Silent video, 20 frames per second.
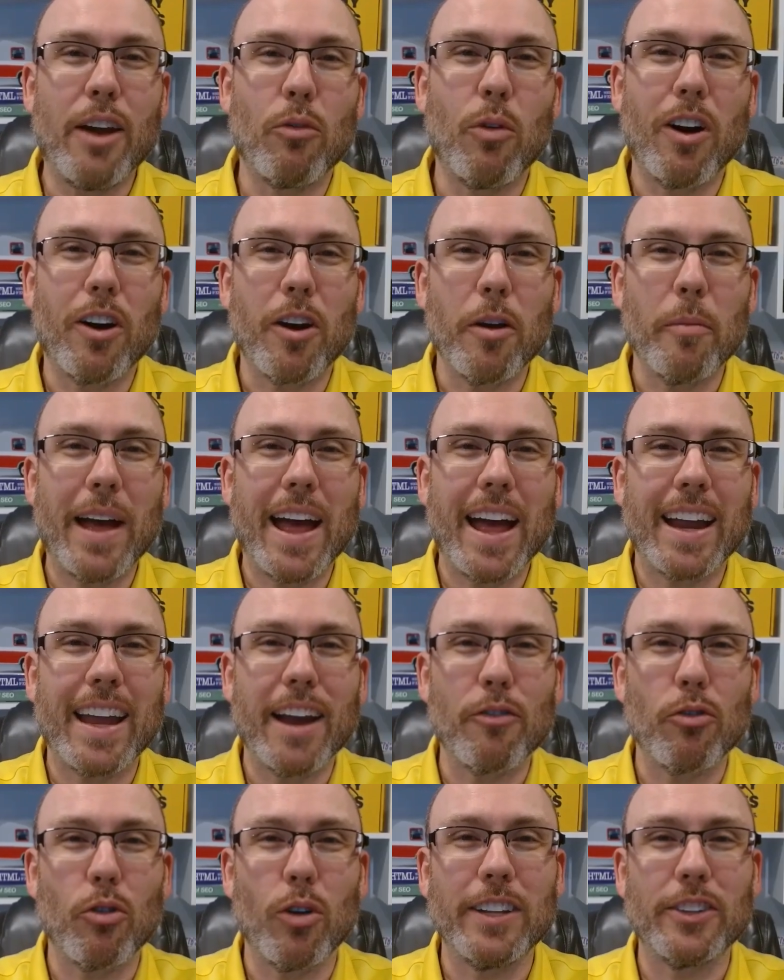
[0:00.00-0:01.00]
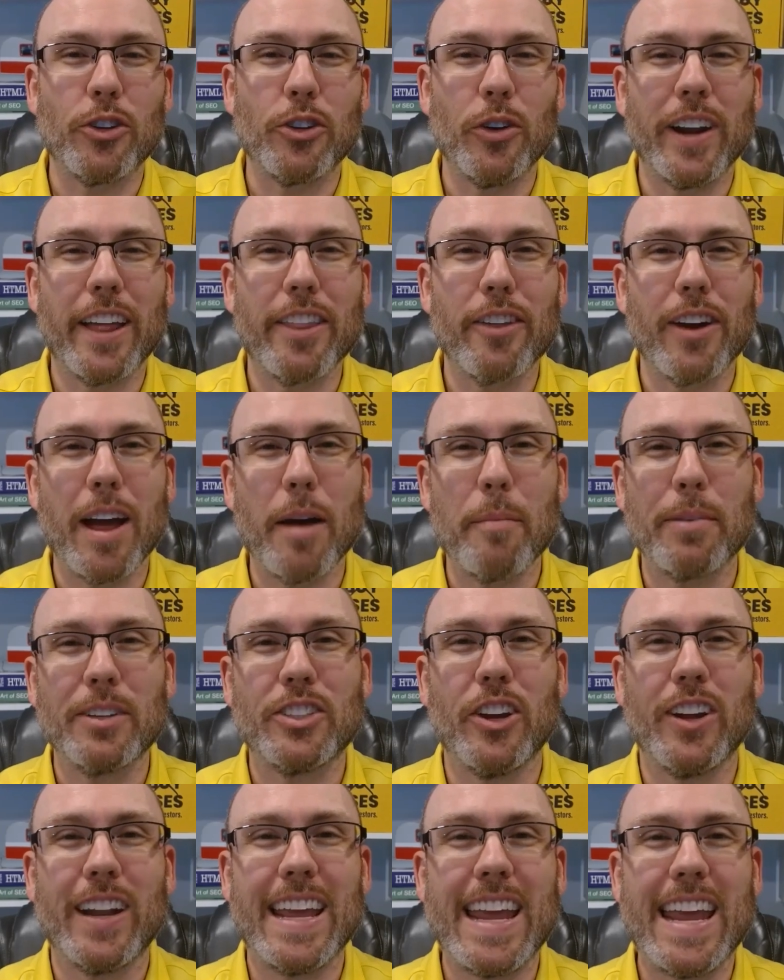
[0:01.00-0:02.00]
Hey, welcome back, everyone, to another
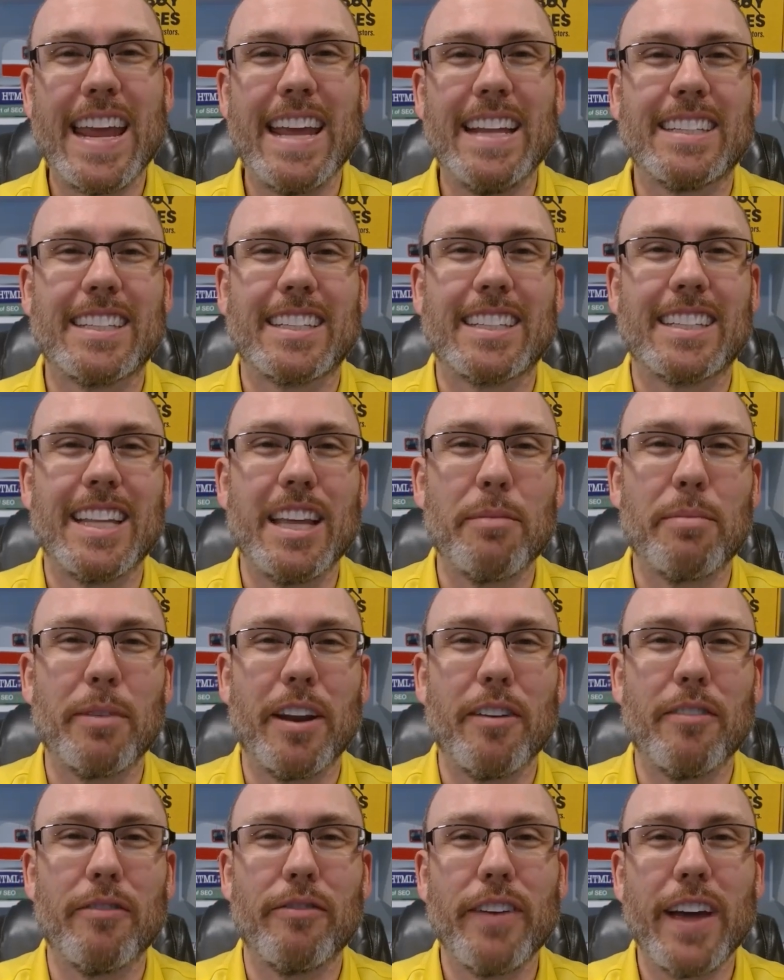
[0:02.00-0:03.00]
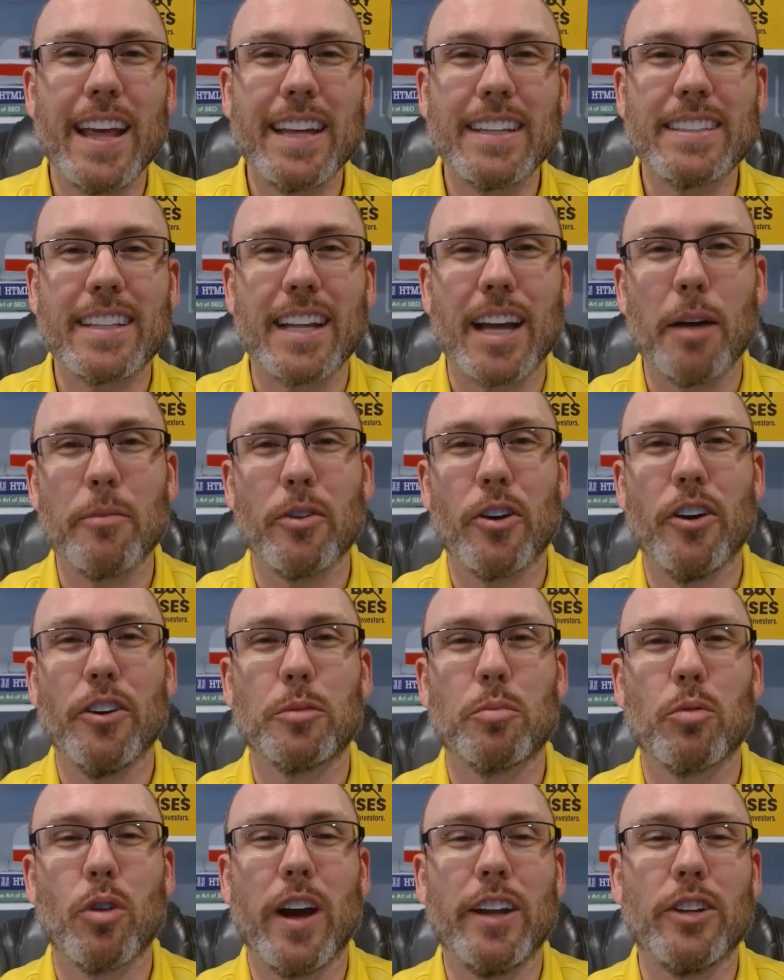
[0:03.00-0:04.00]
episode of Eat, Sleep, and Invest. I'm your
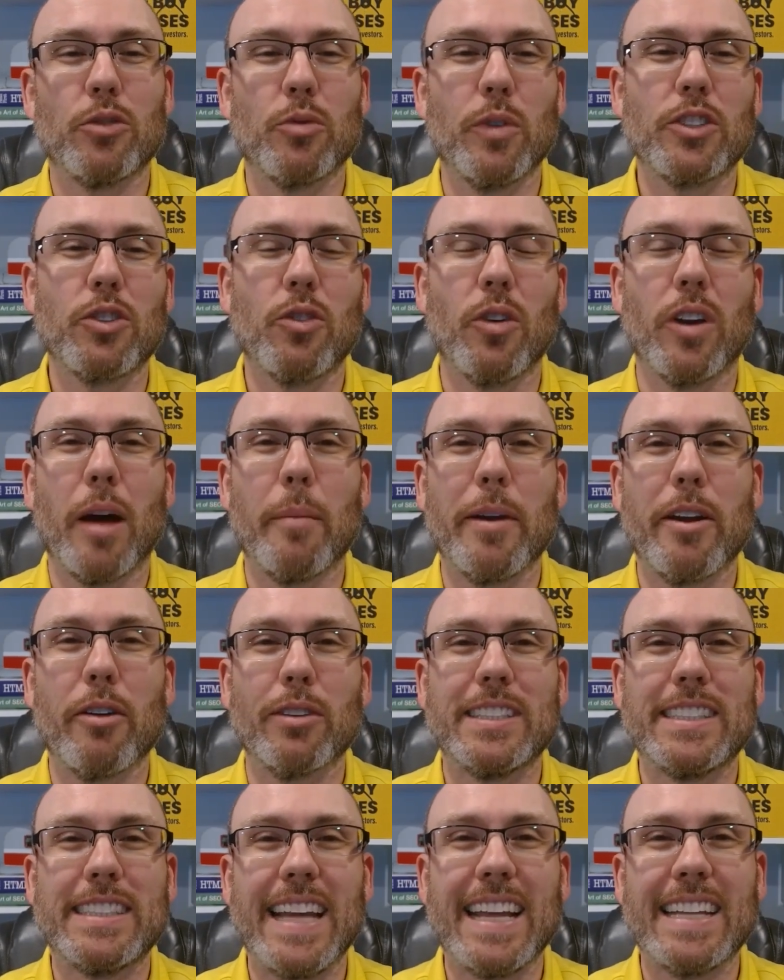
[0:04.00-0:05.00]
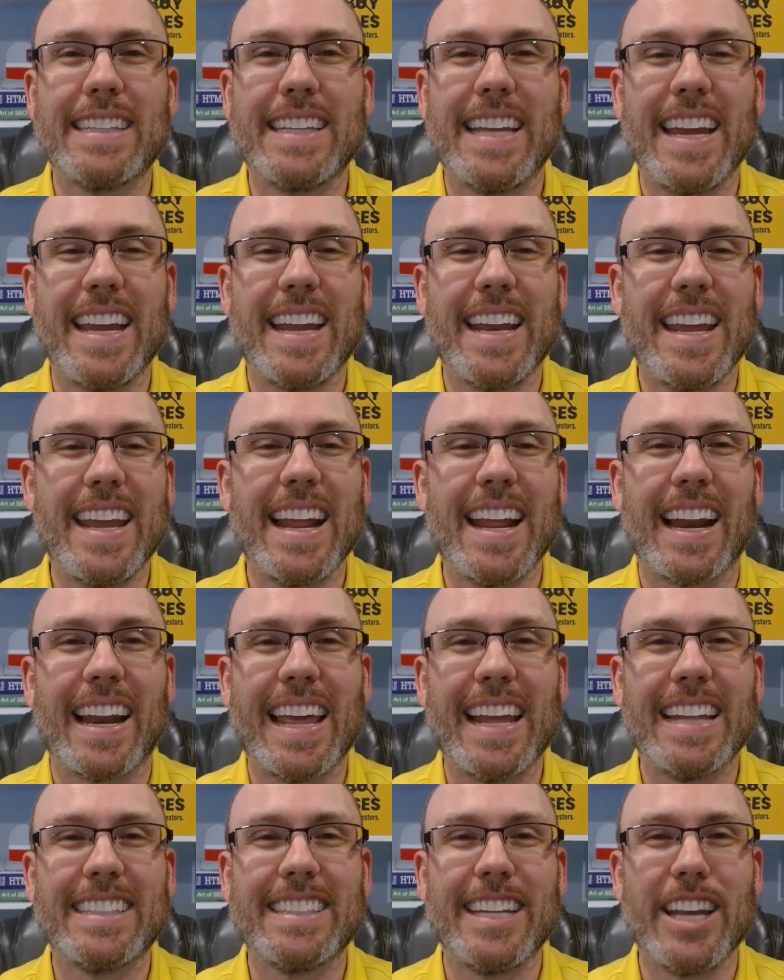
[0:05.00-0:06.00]
host, Brian Driscoll, and I'm here with Santini
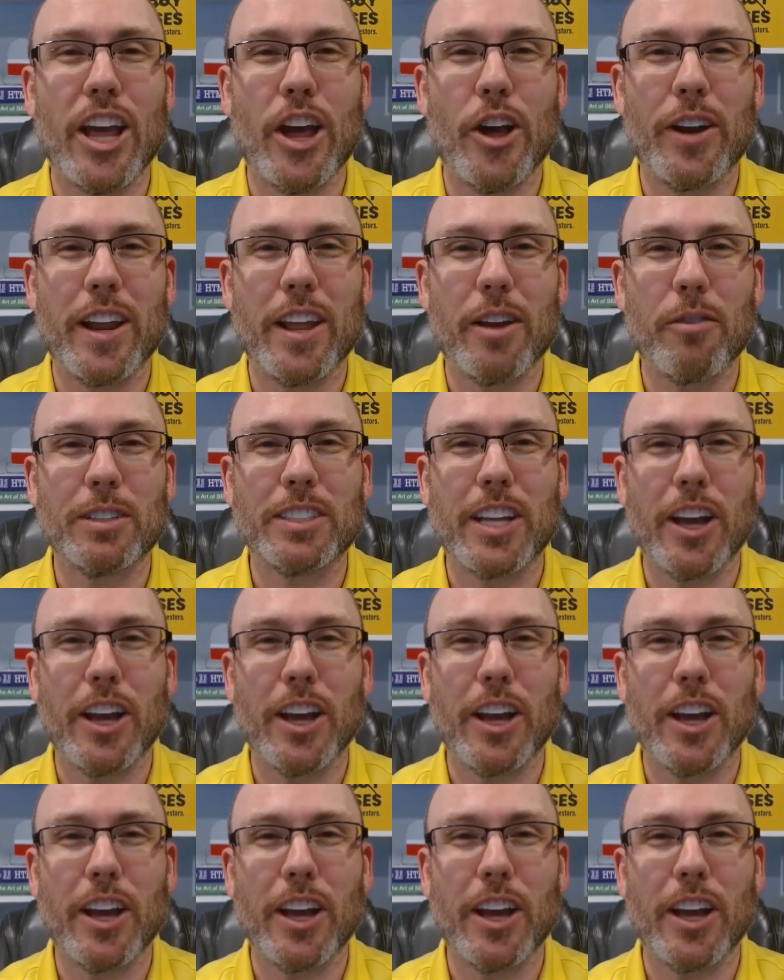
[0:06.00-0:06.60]
Lancioni.